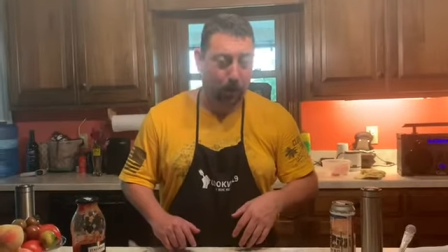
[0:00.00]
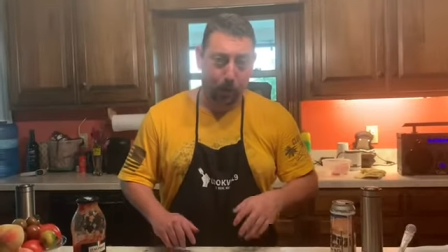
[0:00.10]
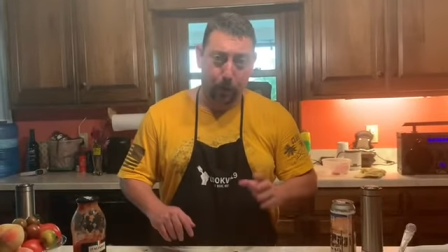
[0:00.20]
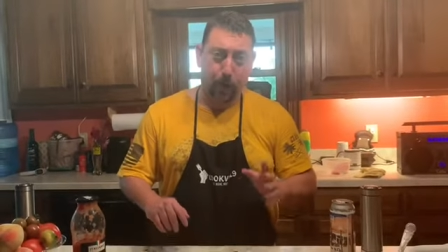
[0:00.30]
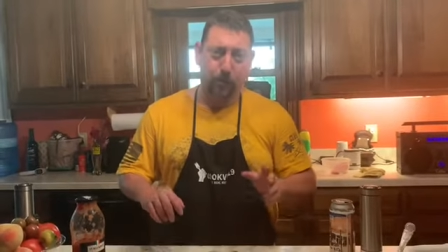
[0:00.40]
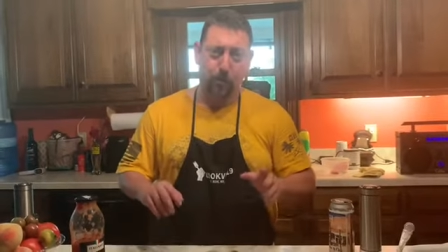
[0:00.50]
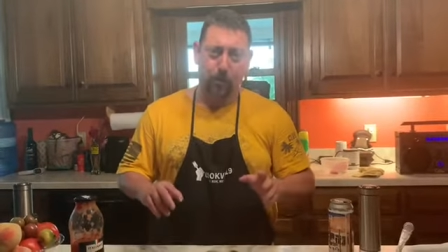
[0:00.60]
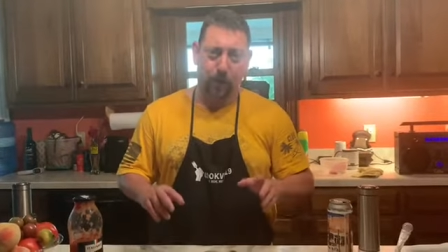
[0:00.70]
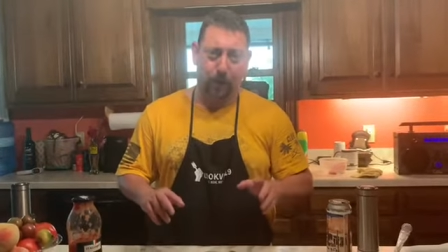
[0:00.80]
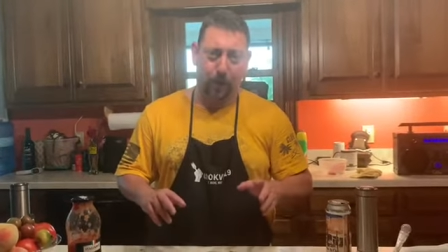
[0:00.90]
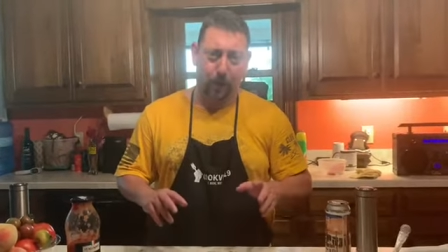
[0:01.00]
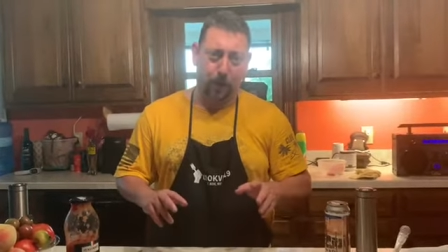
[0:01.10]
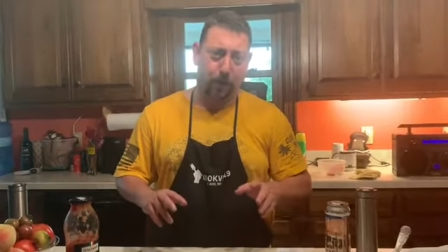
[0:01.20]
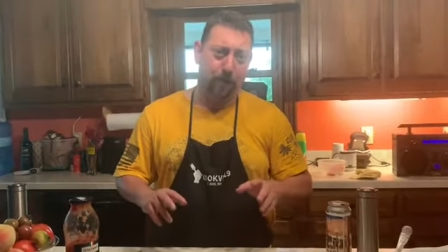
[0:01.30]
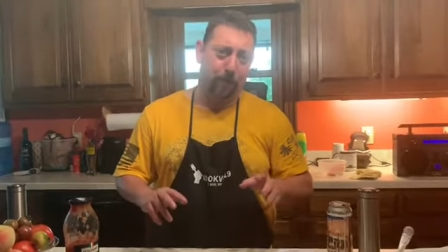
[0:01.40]
You can't just have that, you
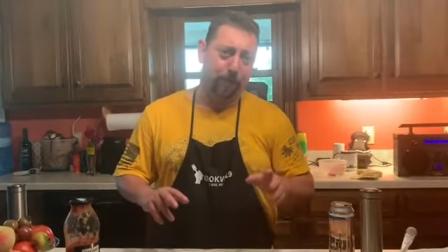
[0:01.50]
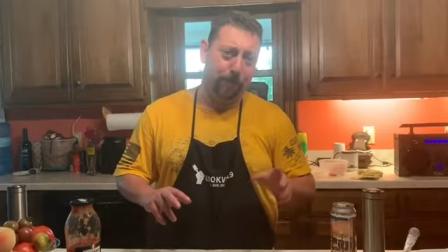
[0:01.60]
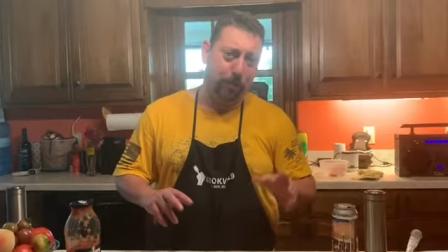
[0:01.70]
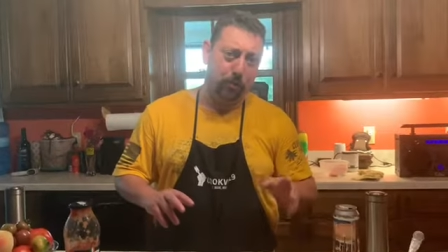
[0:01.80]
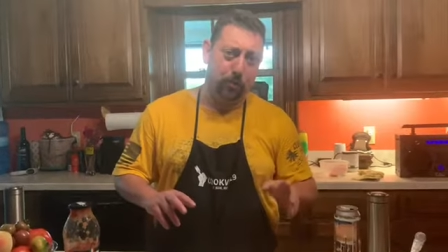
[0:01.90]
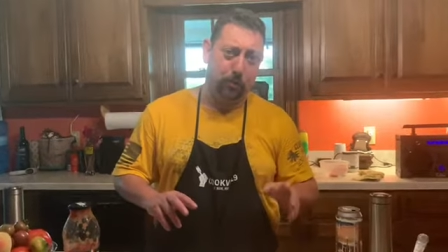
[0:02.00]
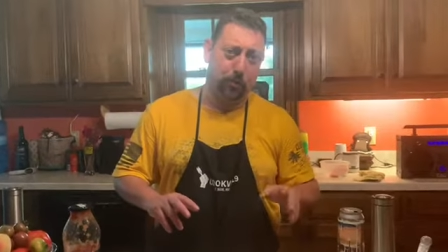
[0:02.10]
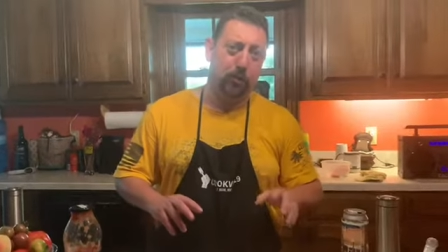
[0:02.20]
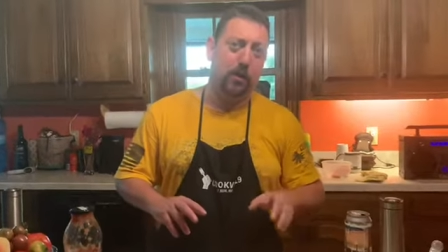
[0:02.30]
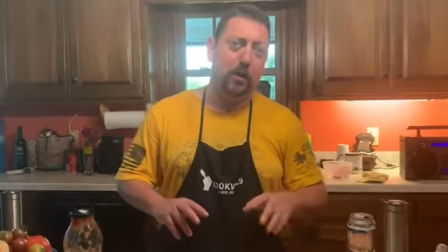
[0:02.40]
have to have vegetables.